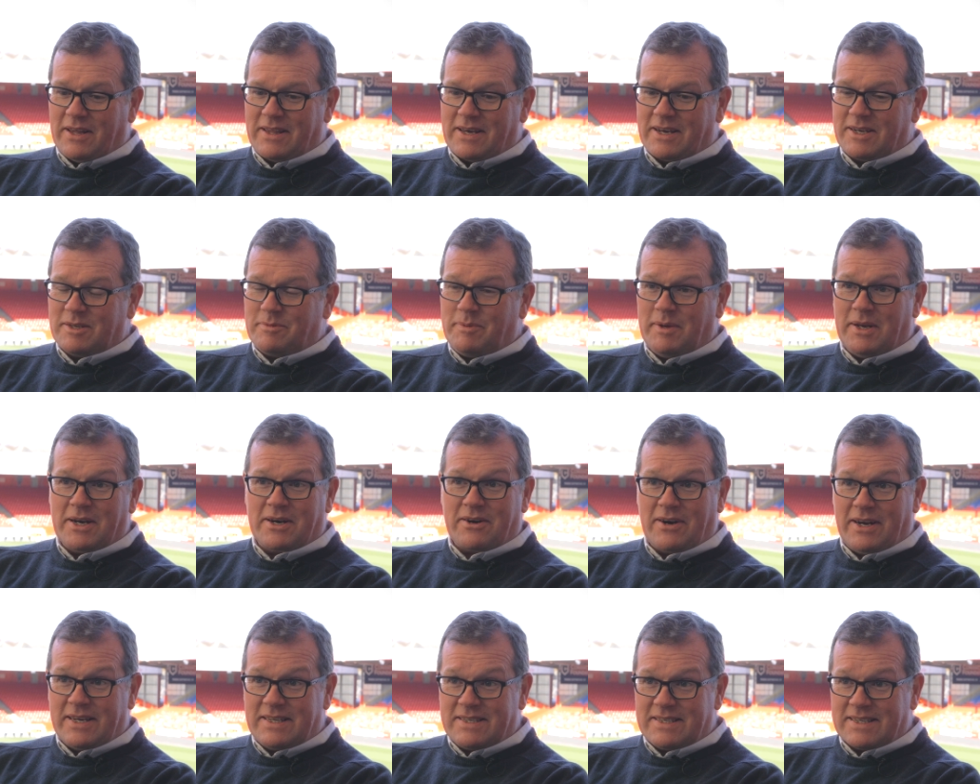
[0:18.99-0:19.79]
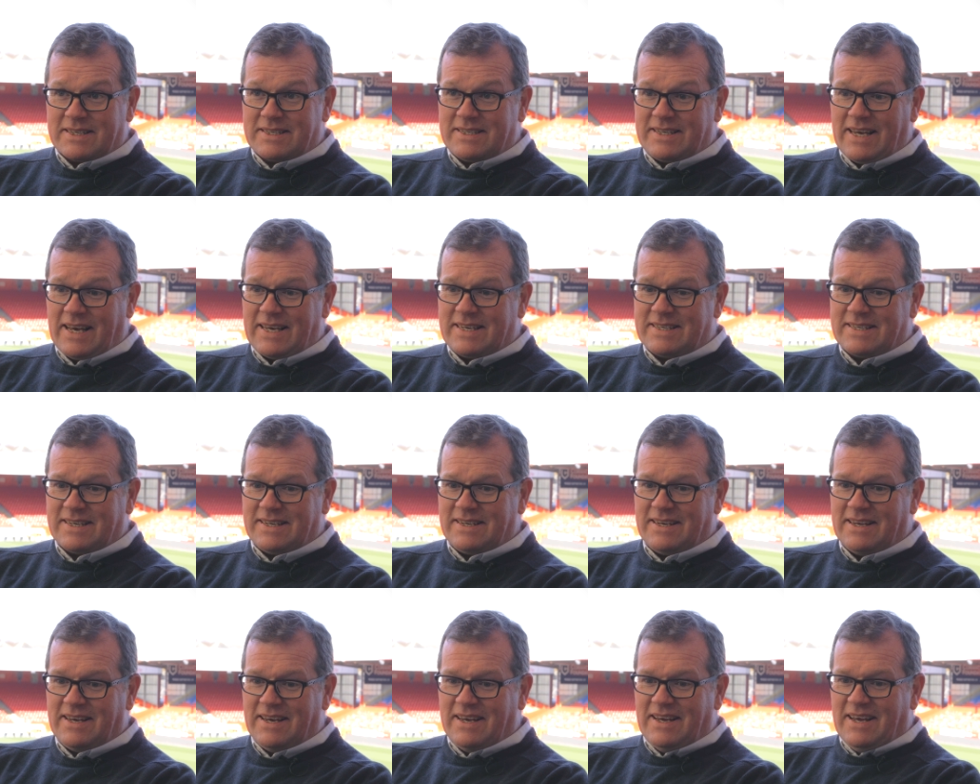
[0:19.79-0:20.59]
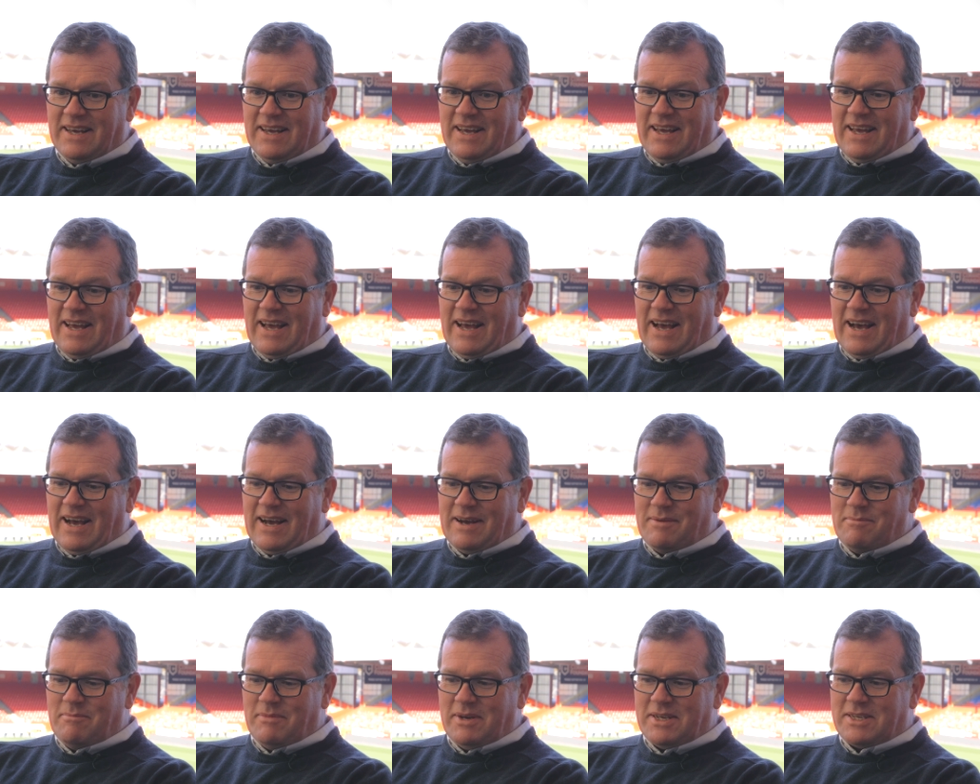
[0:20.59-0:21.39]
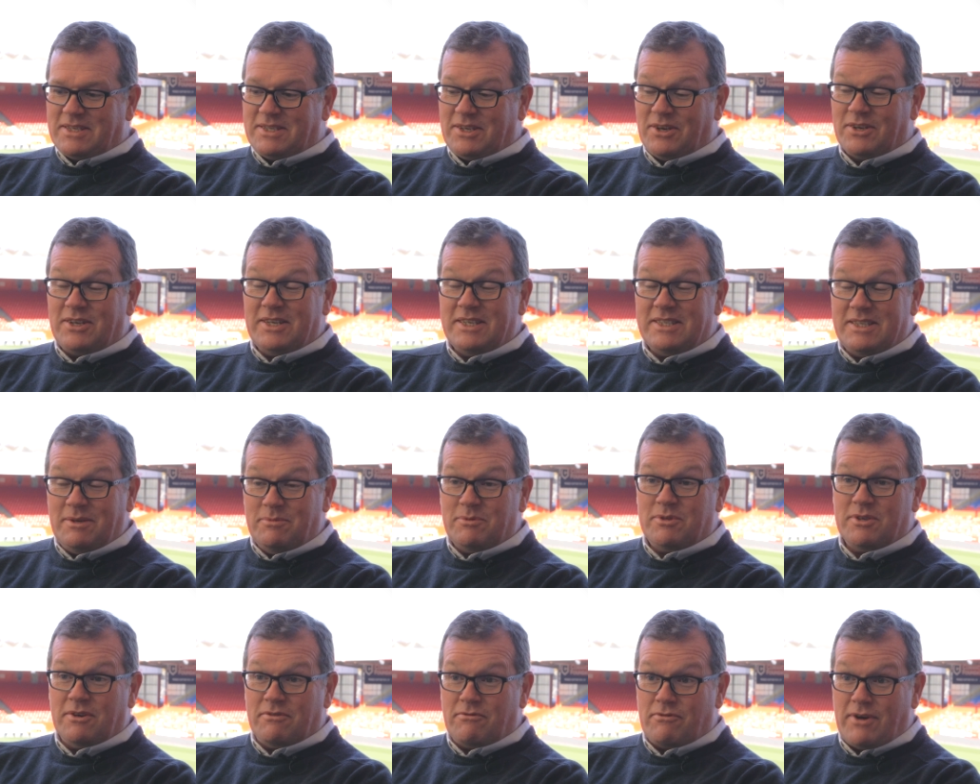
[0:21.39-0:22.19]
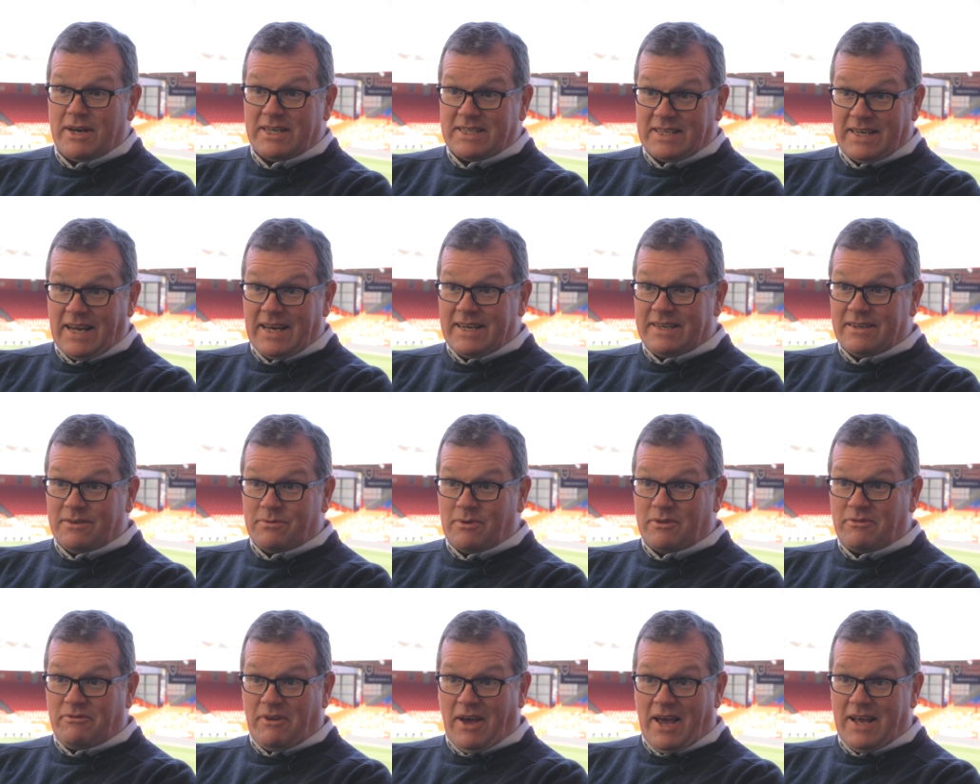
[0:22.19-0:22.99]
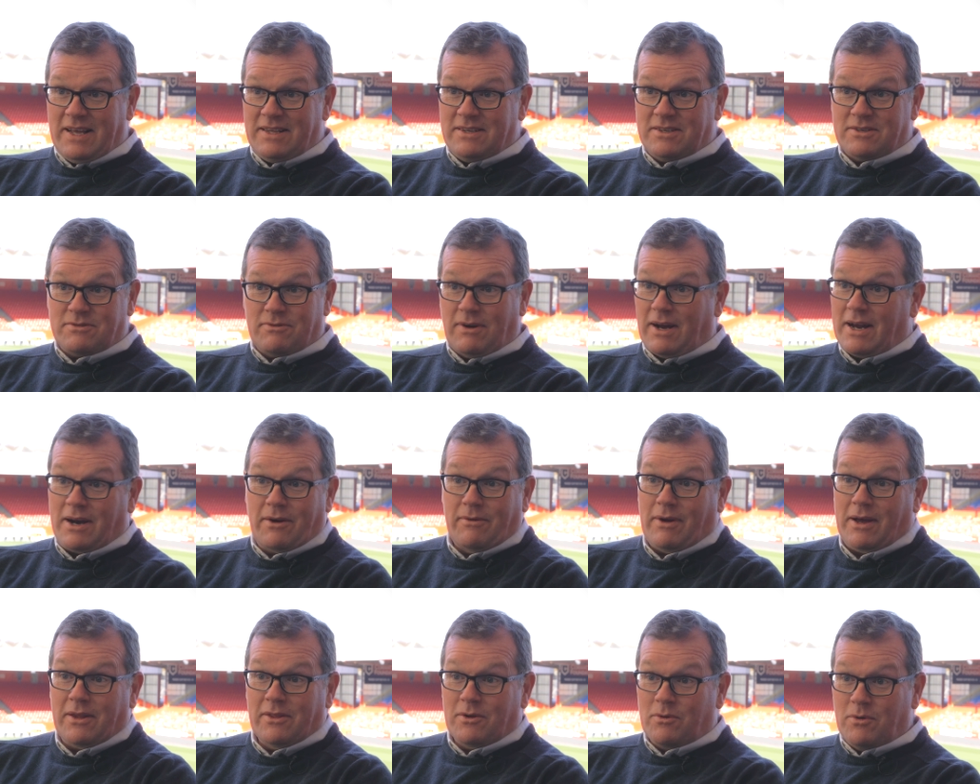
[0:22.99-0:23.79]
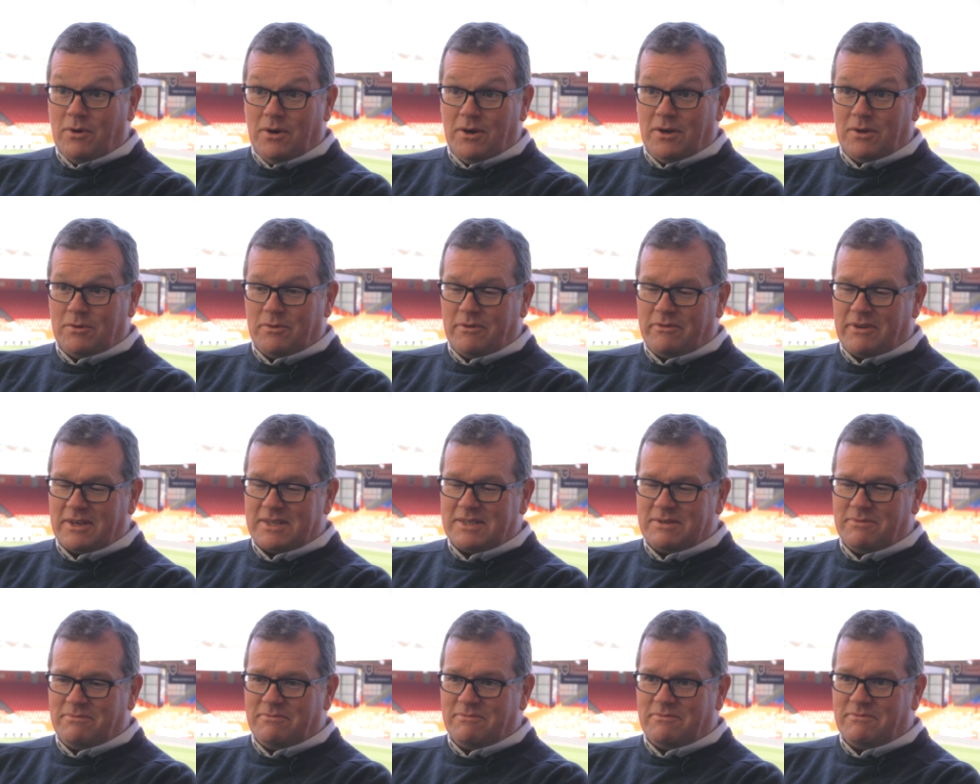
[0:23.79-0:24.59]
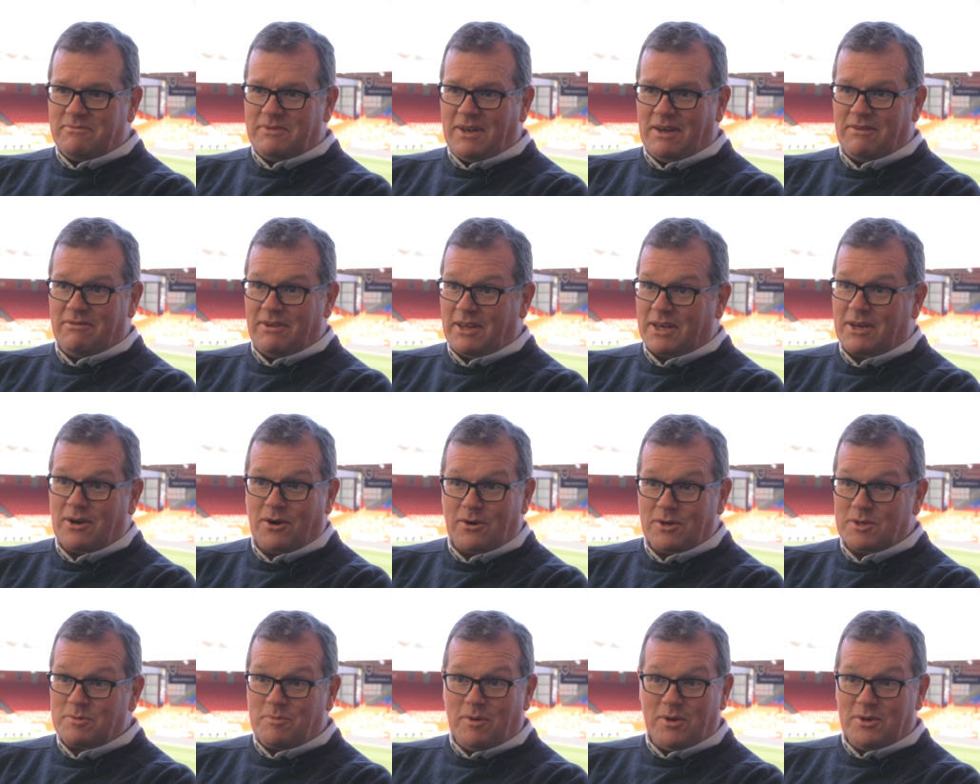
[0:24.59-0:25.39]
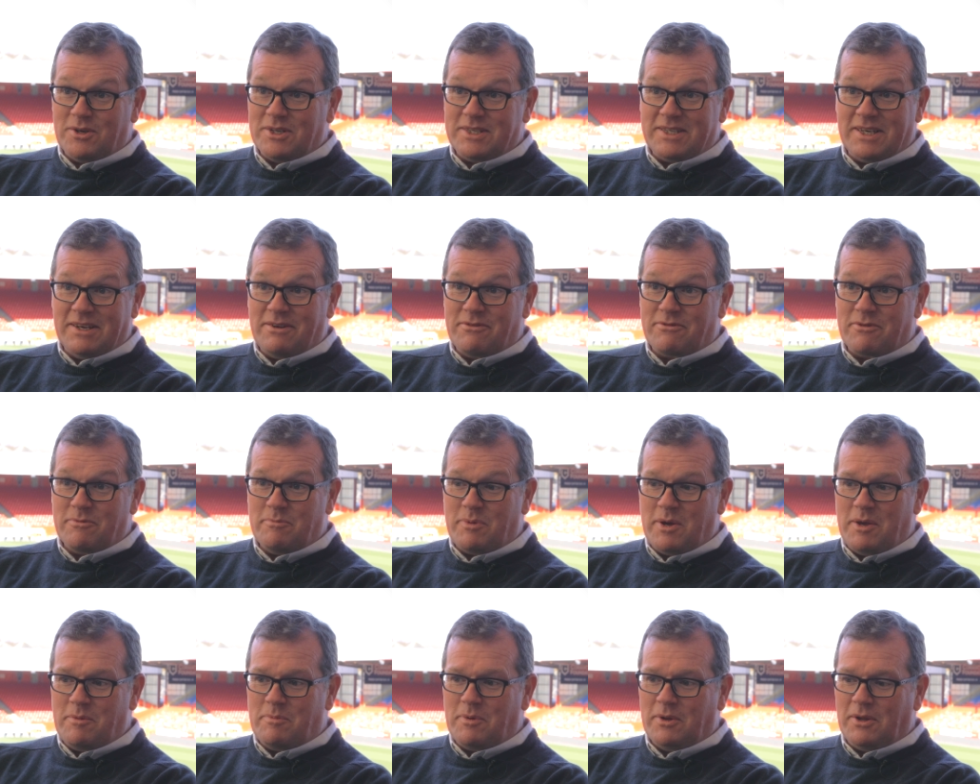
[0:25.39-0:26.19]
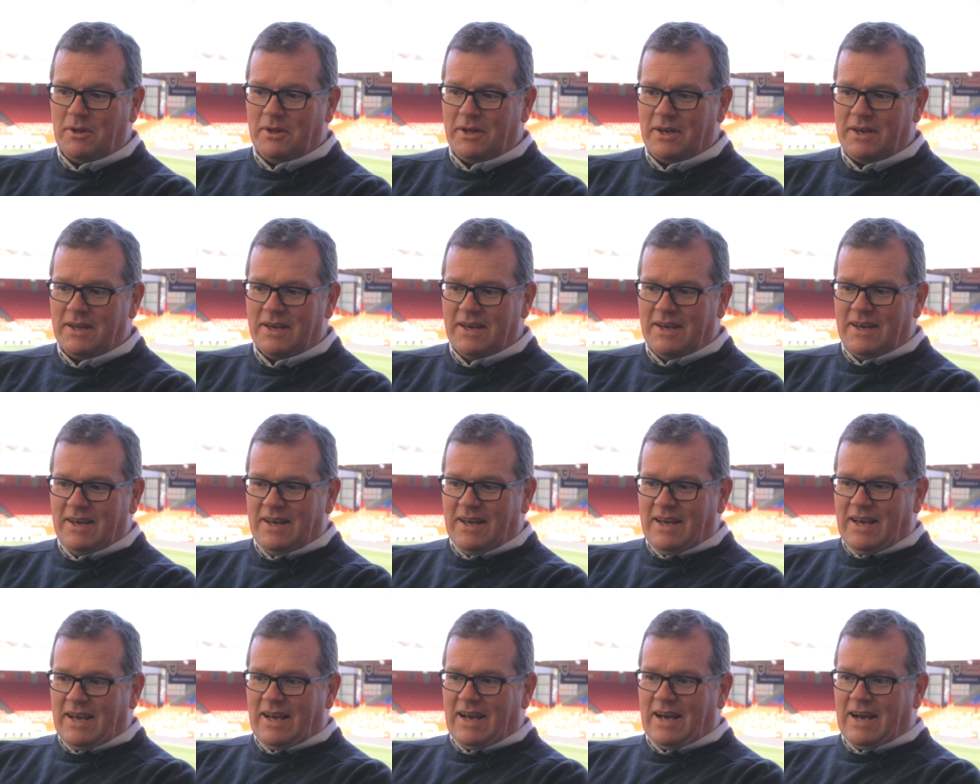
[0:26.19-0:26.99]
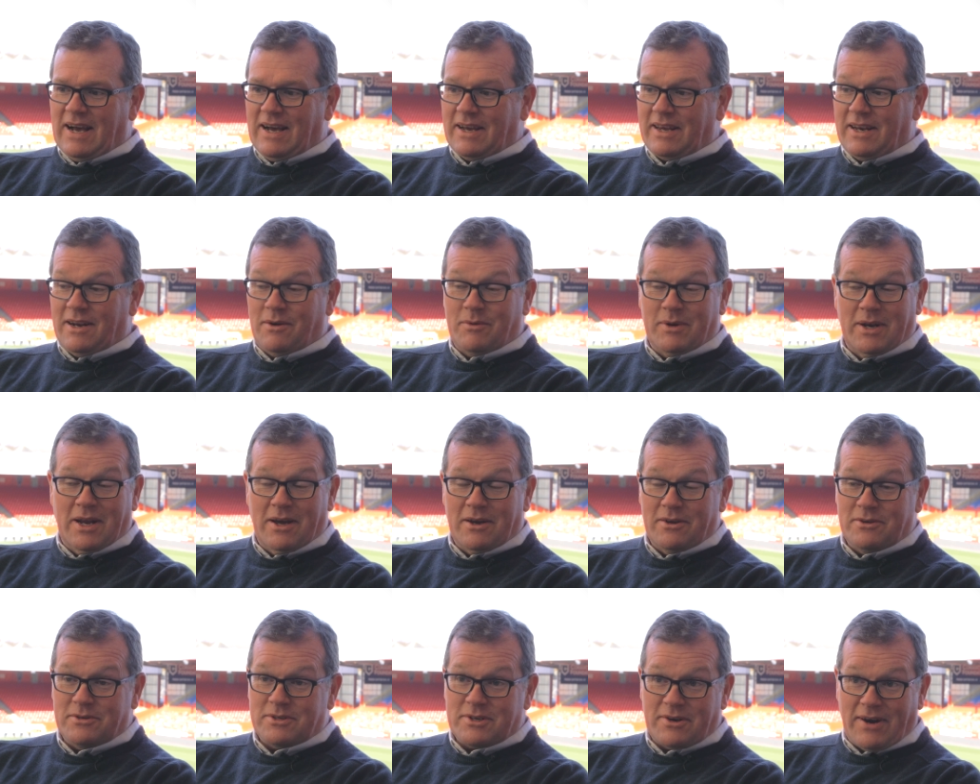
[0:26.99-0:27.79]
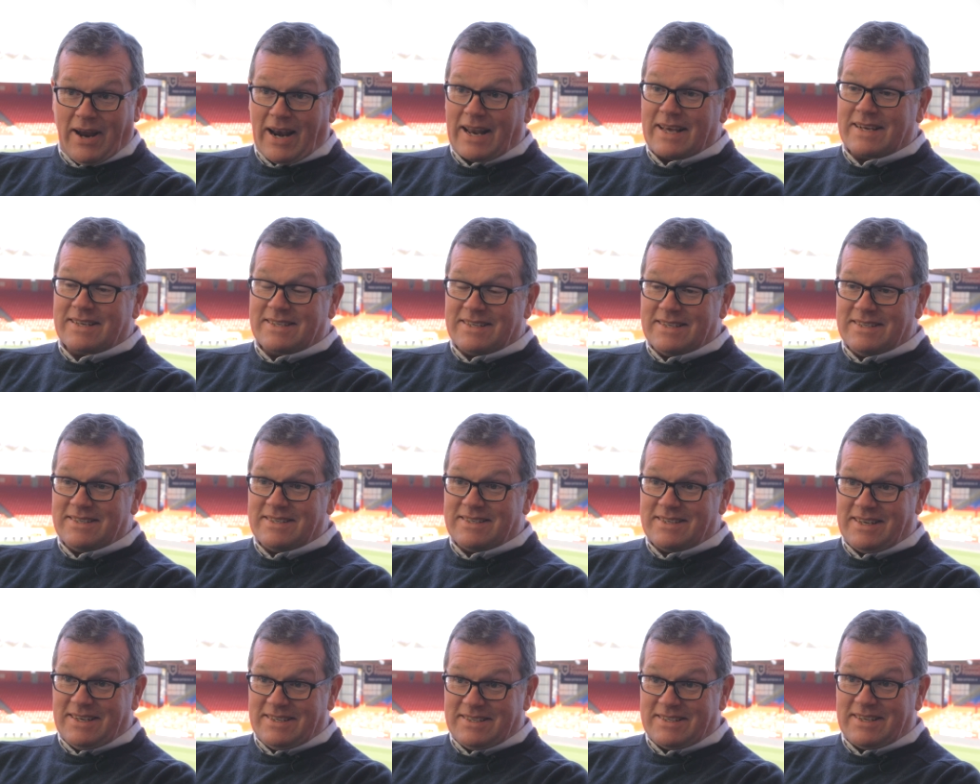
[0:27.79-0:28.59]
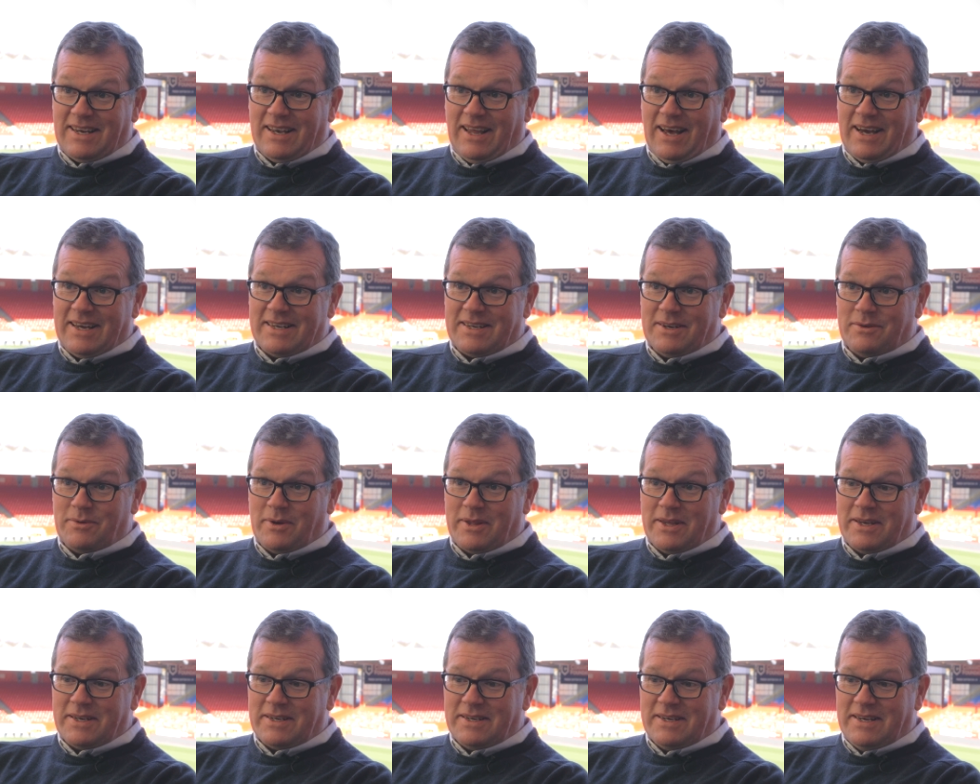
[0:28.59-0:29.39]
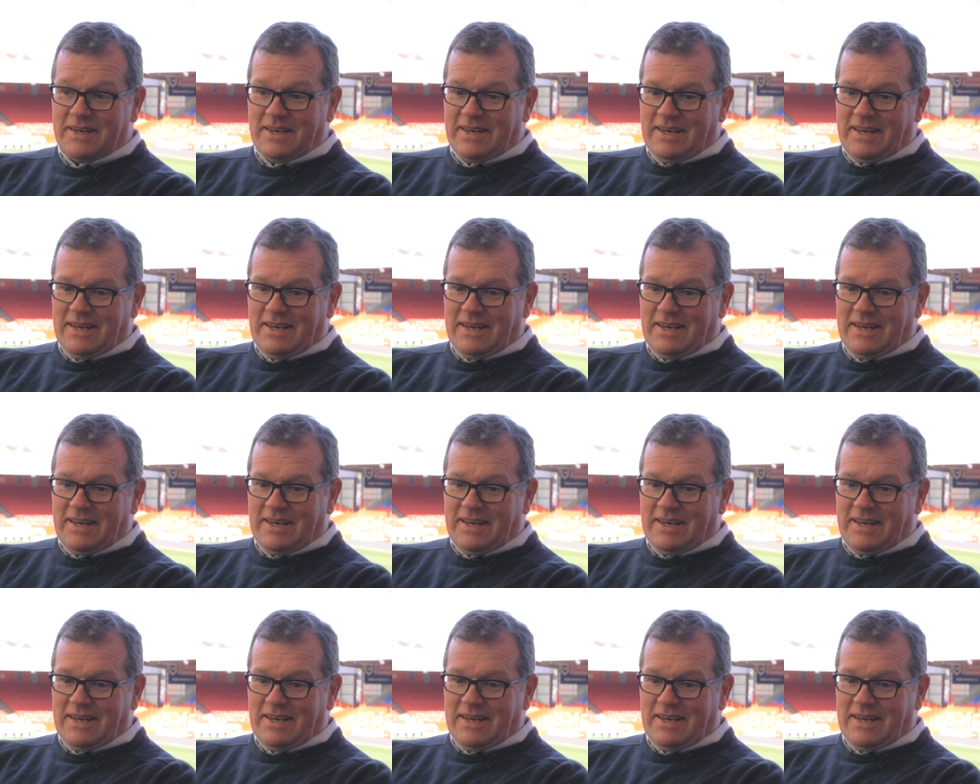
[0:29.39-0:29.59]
I think it's been a great success, and um, it certainly seems to have resonated with fans right around the world. We've had some lovely correspondence in from people, and uh, you know we know Sir Alex is, is delighted with it.